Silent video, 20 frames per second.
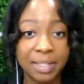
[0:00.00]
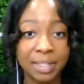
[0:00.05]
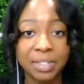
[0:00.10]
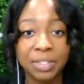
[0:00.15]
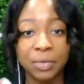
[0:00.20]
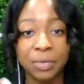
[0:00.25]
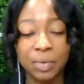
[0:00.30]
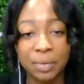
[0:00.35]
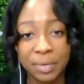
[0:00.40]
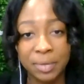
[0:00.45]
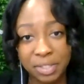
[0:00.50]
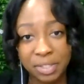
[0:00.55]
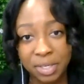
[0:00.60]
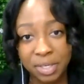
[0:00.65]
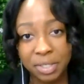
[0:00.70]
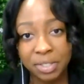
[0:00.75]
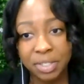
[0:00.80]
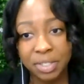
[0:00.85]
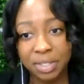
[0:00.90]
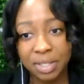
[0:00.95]
And so what we
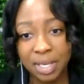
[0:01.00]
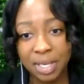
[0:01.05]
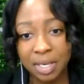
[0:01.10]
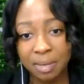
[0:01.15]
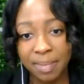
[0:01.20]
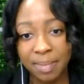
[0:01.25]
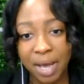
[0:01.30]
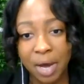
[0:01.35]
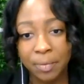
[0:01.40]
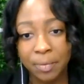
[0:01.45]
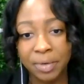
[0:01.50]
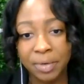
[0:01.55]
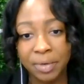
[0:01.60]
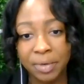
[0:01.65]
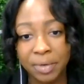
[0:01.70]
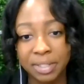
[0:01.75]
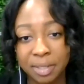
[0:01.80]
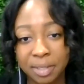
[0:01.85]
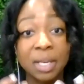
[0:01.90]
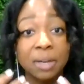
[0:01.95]
started to think about
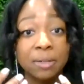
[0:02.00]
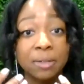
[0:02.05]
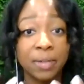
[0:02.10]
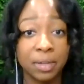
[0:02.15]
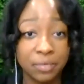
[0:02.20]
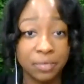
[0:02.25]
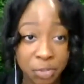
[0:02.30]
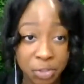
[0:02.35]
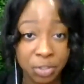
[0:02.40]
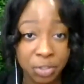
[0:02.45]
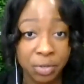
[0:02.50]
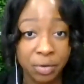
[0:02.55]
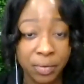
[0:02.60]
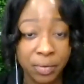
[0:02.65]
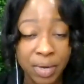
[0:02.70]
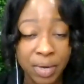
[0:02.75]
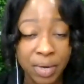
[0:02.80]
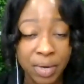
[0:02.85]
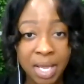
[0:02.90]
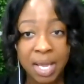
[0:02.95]
was the benefit of
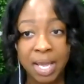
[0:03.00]
chew,